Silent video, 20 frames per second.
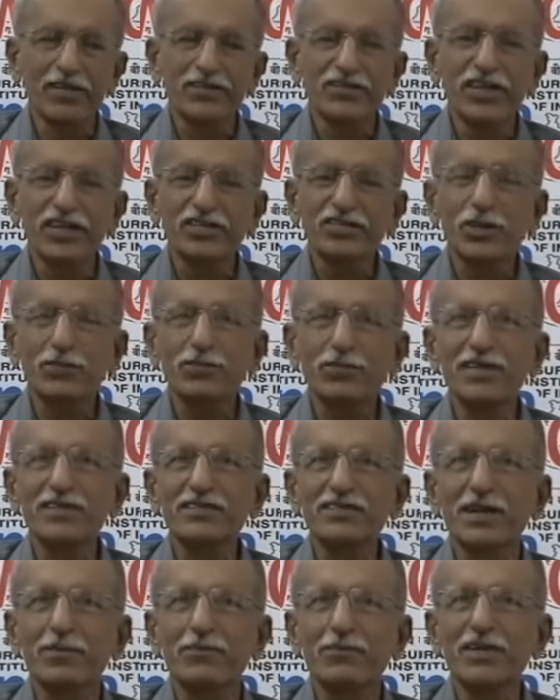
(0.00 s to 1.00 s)
Shares of
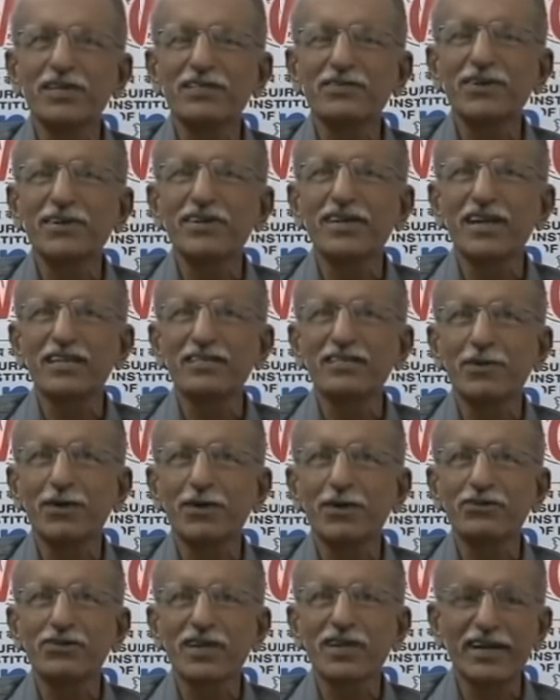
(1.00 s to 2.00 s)
these companies were transferred
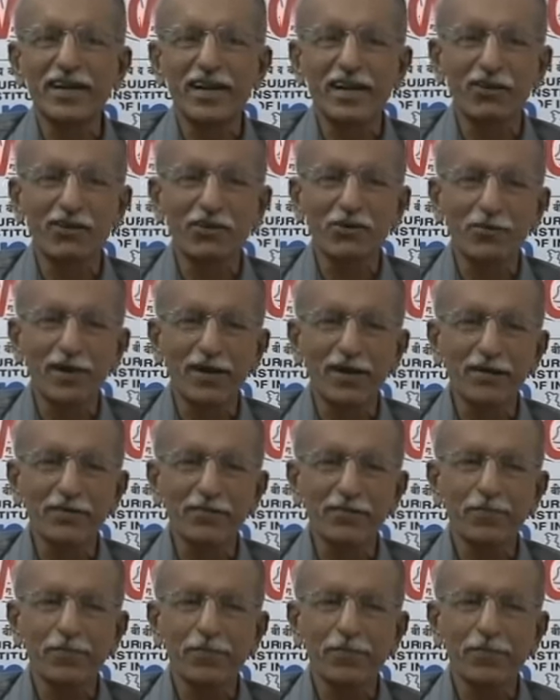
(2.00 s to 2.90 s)
to central government.